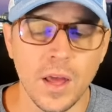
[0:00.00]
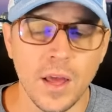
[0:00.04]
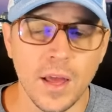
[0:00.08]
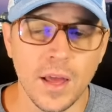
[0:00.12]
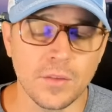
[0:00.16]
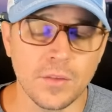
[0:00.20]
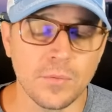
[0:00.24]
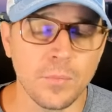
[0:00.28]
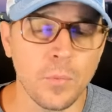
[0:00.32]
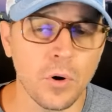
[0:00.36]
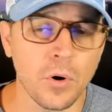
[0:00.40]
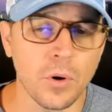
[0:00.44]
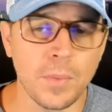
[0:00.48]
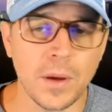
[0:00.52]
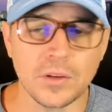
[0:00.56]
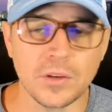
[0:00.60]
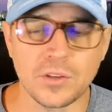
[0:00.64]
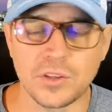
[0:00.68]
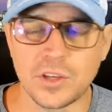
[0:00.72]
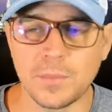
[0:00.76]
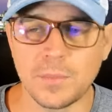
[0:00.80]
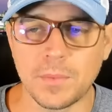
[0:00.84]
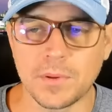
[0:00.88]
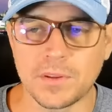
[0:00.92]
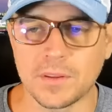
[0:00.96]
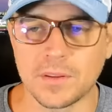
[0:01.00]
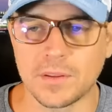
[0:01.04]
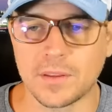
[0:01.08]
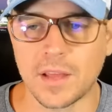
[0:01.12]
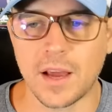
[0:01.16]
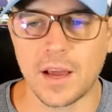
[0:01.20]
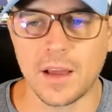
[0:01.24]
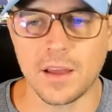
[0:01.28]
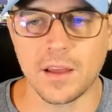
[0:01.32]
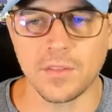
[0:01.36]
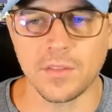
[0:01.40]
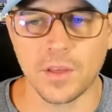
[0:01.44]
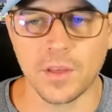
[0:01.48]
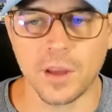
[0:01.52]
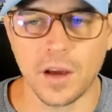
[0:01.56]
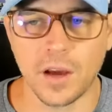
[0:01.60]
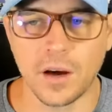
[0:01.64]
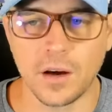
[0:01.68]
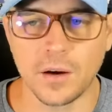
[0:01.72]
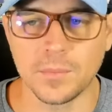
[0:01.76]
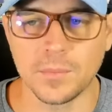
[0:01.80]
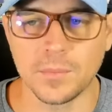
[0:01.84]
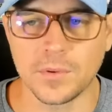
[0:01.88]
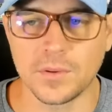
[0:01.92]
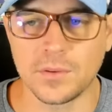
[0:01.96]
It's more about Jameson Taillon, the
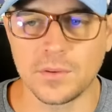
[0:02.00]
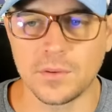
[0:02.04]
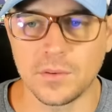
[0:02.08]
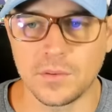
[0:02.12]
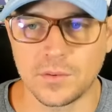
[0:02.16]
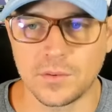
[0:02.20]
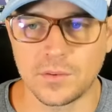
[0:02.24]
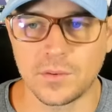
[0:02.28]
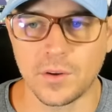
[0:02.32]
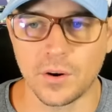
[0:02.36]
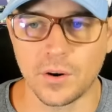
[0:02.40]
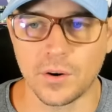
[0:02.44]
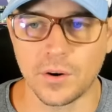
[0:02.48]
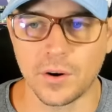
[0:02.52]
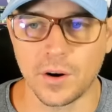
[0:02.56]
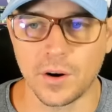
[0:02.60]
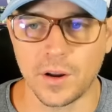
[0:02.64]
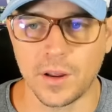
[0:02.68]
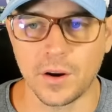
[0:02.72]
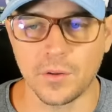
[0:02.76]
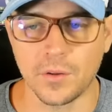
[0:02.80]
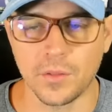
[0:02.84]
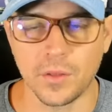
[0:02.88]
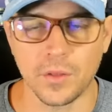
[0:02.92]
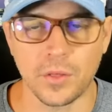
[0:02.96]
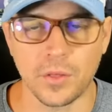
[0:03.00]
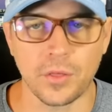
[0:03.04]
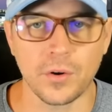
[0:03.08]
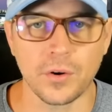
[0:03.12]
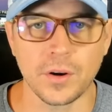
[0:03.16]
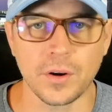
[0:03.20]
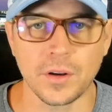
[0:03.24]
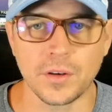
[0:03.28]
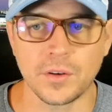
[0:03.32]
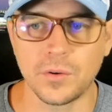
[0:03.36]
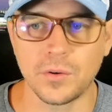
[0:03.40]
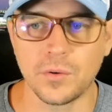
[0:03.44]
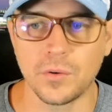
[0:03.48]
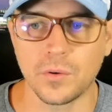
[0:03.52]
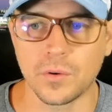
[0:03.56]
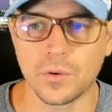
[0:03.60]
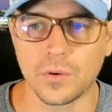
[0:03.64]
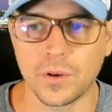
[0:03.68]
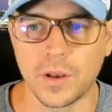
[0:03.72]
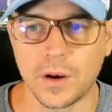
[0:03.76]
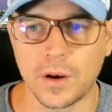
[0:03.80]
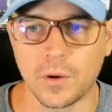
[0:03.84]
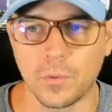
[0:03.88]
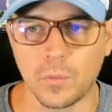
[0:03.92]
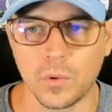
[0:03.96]
Cubs starter here, the 32 year
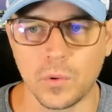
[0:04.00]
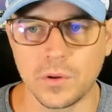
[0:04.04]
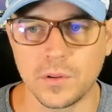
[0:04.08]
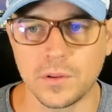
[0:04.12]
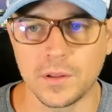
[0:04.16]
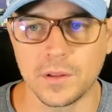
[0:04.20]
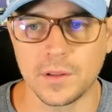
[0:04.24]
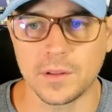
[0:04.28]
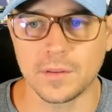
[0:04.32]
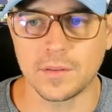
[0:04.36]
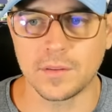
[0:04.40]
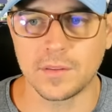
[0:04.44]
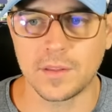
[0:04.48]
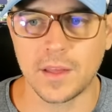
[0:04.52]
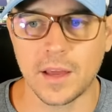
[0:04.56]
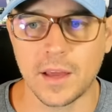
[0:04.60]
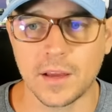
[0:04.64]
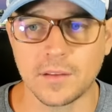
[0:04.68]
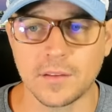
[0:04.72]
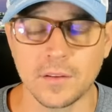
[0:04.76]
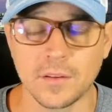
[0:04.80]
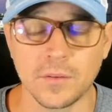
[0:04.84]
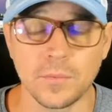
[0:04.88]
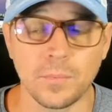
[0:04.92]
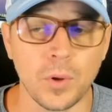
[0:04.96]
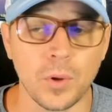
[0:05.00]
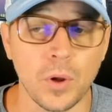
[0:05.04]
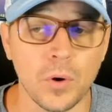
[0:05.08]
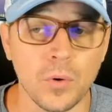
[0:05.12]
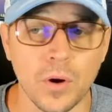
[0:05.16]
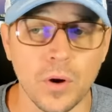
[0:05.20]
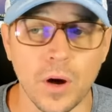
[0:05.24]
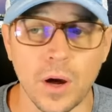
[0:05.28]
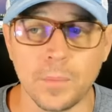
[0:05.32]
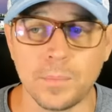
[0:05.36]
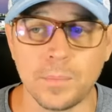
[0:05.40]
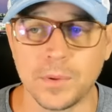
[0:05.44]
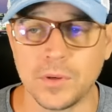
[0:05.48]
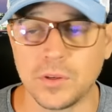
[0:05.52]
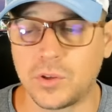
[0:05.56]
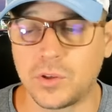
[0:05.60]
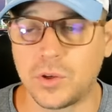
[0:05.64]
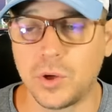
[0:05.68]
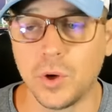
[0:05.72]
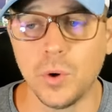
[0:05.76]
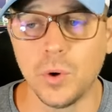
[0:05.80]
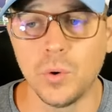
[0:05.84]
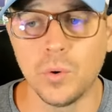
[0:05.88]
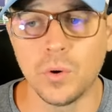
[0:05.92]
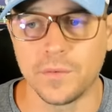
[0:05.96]
old out of Woodlands, Texas, blown up in
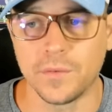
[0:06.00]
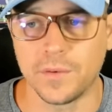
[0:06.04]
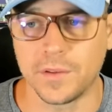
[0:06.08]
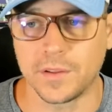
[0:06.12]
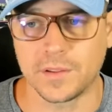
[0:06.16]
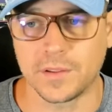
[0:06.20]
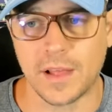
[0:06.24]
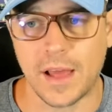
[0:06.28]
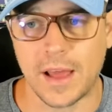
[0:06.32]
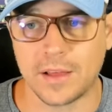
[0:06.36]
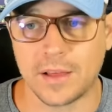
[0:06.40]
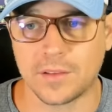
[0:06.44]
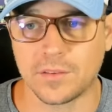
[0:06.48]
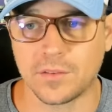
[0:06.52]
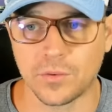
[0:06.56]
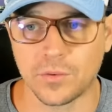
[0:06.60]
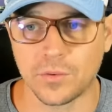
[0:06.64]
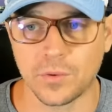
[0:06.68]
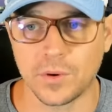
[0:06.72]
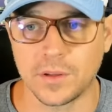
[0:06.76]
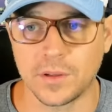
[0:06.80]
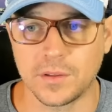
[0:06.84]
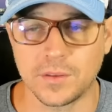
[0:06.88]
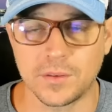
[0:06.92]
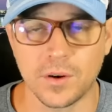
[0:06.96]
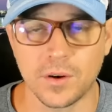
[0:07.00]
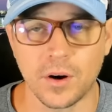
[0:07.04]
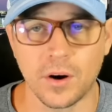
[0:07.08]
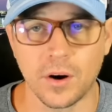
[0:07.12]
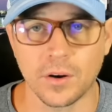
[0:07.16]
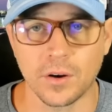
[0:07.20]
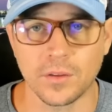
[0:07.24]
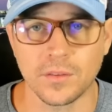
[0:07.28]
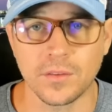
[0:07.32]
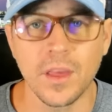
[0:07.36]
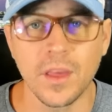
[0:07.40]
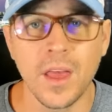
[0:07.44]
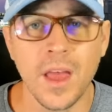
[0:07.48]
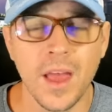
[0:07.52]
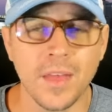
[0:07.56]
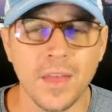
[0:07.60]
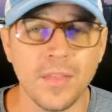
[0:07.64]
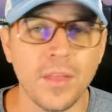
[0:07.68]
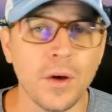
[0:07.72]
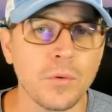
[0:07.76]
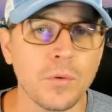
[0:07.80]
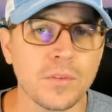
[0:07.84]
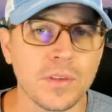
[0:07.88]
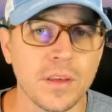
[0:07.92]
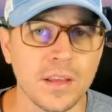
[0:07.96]
two of his last three starts. And
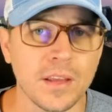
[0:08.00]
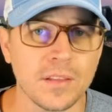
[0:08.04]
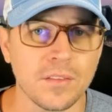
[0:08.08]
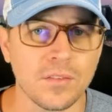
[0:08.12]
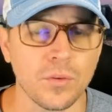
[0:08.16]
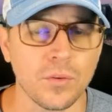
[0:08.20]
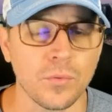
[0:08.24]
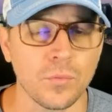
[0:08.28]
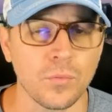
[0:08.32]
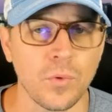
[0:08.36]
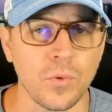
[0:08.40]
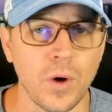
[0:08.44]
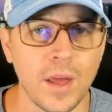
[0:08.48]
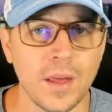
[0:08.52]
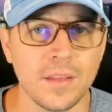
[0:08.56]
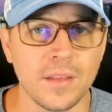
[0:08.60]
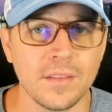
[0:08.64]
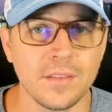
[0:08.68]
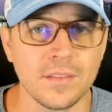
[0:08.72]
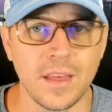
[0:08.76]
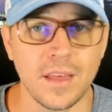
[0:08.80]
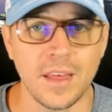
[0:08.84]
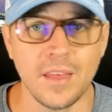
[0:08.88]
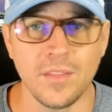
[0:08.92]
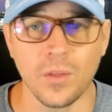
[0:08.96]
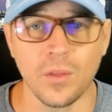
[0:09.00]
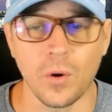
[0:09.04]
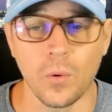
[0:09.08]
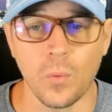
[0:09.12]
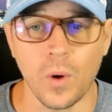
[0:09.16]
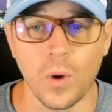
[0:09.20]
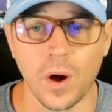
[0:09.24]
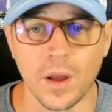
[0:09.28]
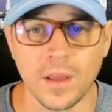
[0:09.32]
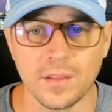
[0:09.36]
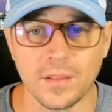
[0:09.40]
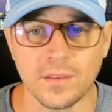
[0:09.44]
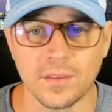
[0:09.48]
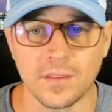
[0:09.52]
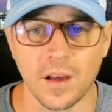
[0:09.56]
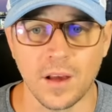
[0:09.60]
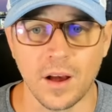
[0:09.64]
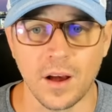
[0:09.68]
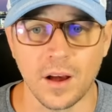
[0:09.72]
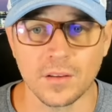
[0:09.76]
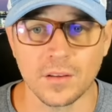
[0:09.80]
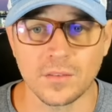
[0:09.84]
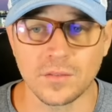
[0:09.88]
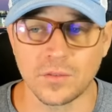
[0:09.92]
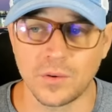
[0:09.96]
that was against the Reds and the White
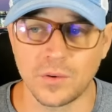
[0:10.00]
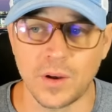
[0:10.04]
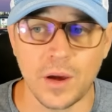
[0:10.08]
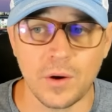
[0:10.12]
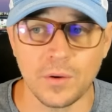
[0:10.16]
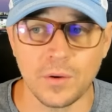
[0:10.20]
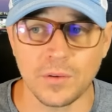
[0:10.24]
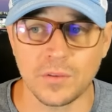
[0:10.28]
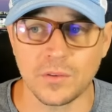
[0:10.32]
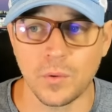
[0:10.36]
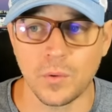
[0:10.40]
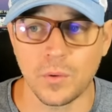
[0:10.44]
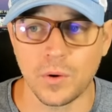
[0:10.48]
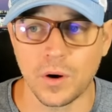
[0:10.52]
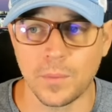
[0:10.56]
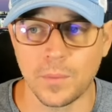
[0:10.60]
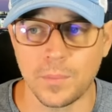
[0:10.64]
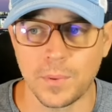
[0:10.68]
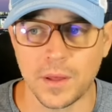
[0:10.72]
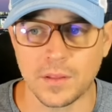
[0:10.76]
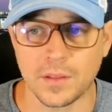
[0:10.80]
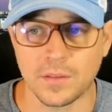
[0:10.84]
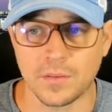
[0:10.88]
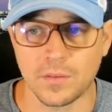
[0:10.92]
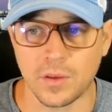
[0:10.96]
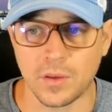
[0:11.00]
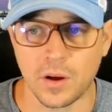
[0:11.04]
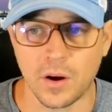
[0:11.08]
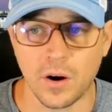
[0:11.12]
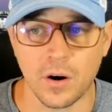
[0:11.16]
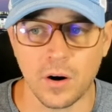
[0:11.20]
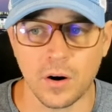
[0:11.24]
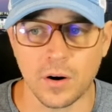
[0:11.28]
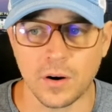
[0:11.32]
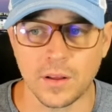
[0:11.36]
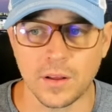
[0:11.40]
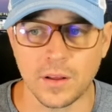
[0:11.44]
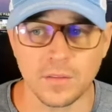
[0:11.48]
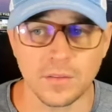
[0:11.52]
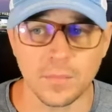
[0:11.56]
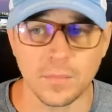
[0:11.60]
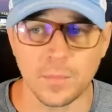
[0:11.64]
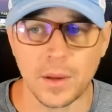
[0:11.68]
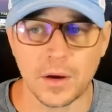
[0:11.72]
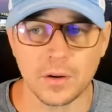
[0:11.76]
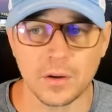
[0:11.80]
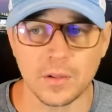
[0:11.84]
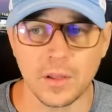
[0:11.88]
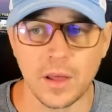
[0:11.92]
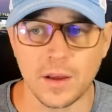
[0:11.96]
Sox. So now he's going up against the Guardians, a
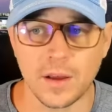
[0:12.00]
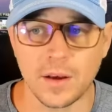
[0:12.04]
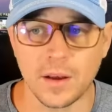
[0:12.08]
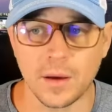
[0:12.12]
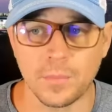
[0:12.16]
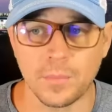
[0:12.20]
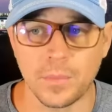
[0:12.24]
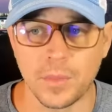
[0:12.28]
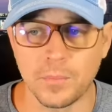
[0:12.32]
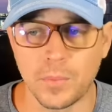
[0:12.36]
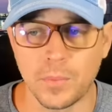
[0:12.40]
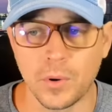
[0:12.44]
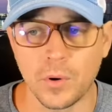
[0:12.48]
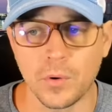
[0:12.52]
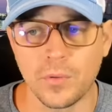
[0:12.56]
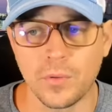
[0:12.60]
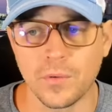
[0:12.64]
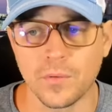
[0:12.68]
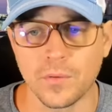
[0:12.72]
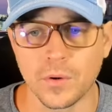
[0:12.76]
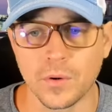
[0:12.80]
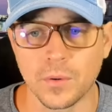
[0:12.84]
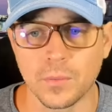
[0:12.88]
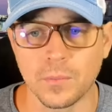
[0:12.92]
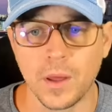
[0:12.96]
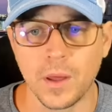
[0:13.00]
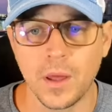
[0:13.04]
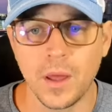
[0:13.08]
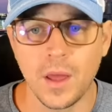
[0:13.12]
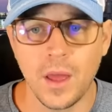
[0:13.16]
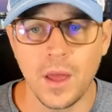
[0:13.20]
better lineup than both of them.